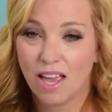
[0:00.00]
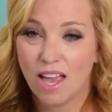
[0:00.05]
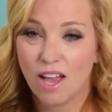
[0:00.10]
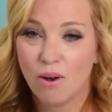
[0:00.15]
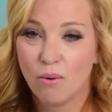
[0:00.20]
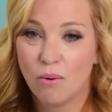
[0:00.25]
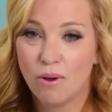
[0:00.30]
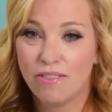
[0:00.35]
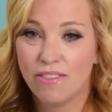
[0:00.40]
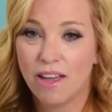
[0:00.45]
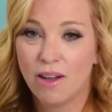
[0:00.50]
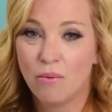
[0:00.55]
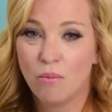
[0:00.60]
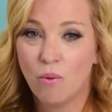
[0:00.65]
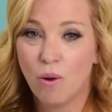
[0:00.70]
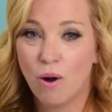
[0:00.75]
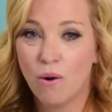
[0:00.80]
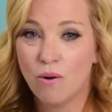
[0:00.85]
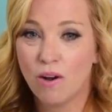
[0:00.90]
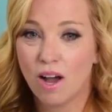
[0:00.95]
When they
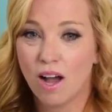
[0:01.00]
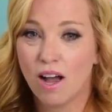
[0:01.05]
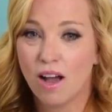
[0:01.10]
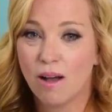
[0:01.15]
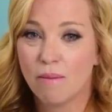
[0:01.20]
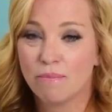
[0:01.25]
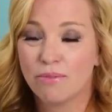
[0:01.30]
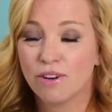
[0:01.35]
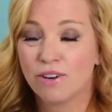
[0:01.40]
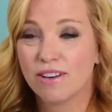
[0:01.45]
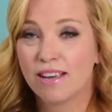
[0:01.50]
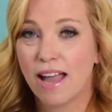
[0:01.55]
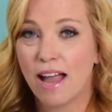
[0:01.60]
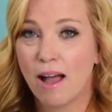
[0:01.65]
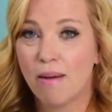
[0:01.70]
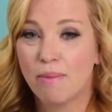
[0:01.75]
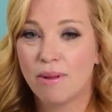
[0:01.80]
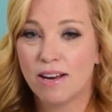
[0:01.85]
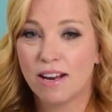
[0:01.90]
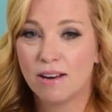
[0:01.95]
woke up, their
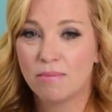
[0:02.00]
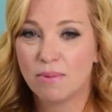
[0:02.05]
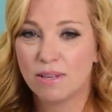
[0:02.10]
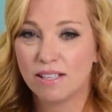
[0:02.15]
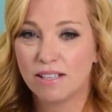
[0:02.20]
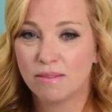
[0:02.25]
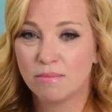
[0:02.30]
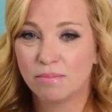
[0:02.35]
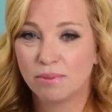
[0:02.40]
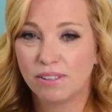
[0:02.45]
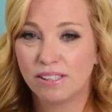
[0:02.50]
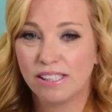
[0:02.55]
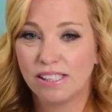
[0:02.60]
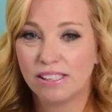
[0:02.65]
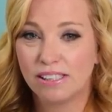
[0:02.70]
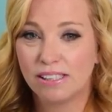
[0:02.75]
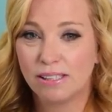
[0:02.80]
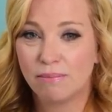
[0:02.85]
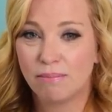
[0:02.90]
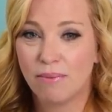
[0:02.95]
cabin had been
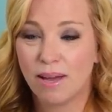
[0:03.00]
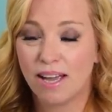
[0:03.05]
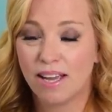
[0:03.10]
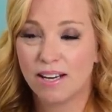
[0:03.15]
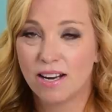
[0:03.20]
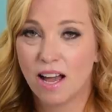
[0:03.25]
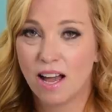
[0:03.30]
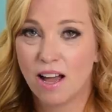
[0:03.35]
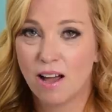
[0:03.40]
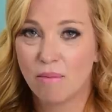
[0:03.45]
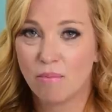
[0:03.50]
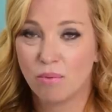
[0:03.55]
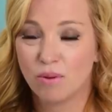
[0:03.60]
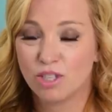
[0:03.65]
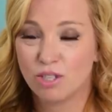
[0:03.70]
completely made up,